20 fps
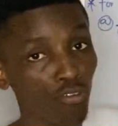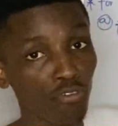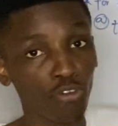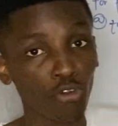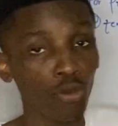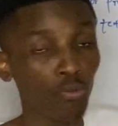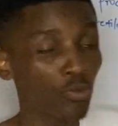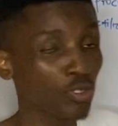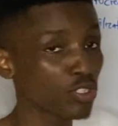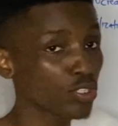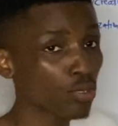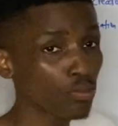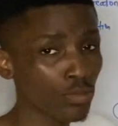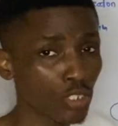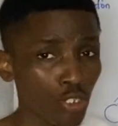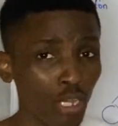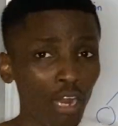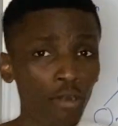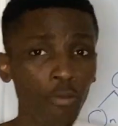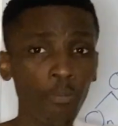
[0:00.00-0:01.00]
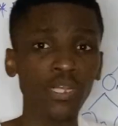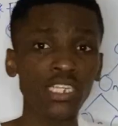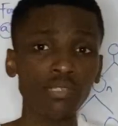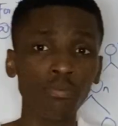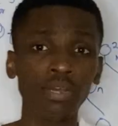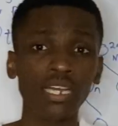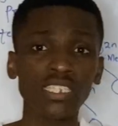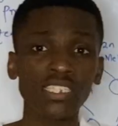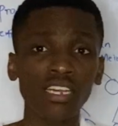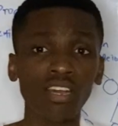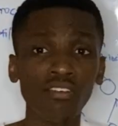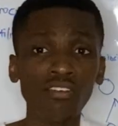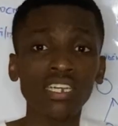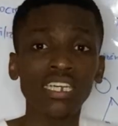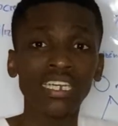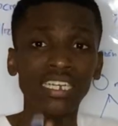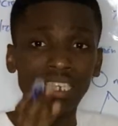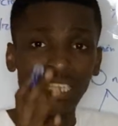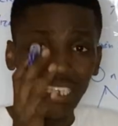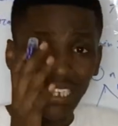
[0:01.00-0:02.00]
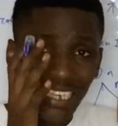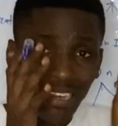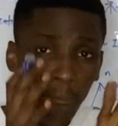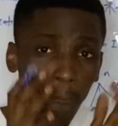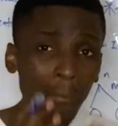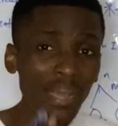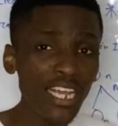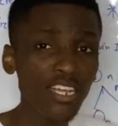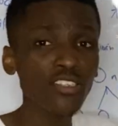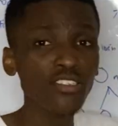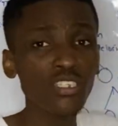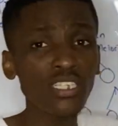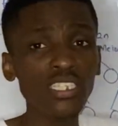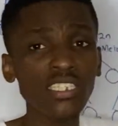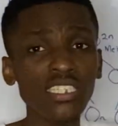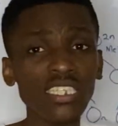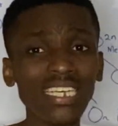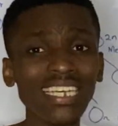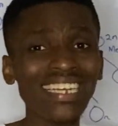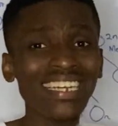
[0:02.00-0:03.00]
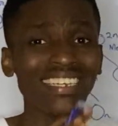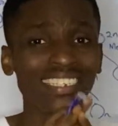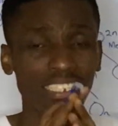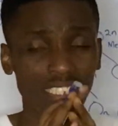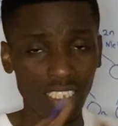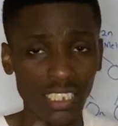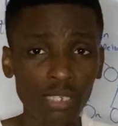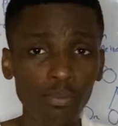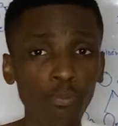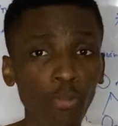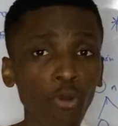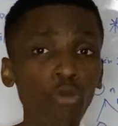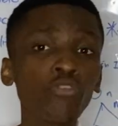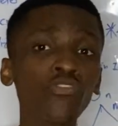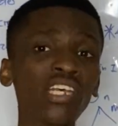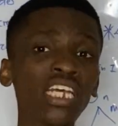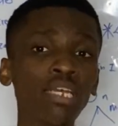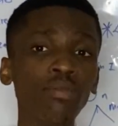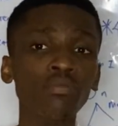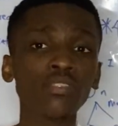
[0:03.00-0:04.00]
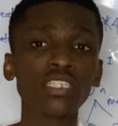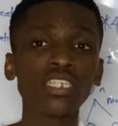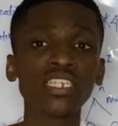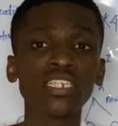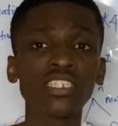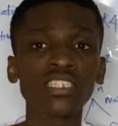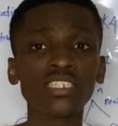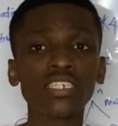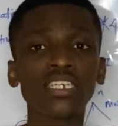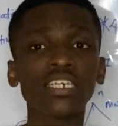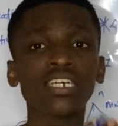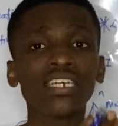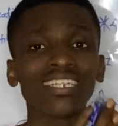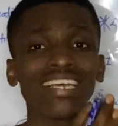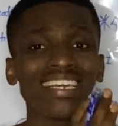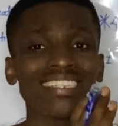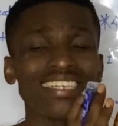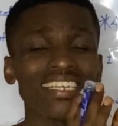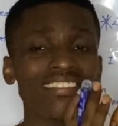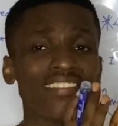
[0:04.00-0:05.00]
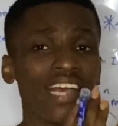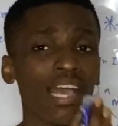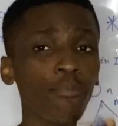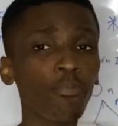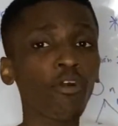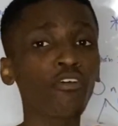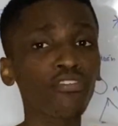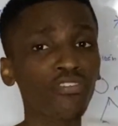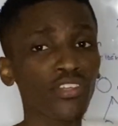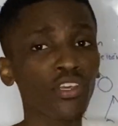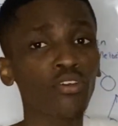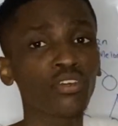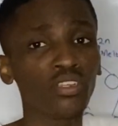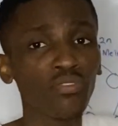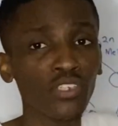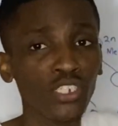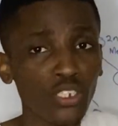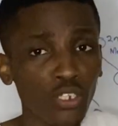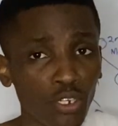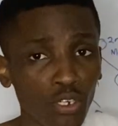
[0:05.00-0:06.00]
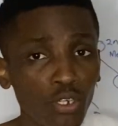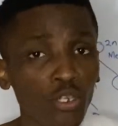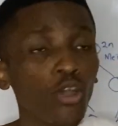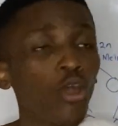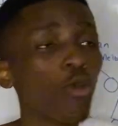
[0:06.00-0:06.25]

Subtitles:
of chromosomes. So I repeat myself. Meiosis in simple terms is that it's a type of cell division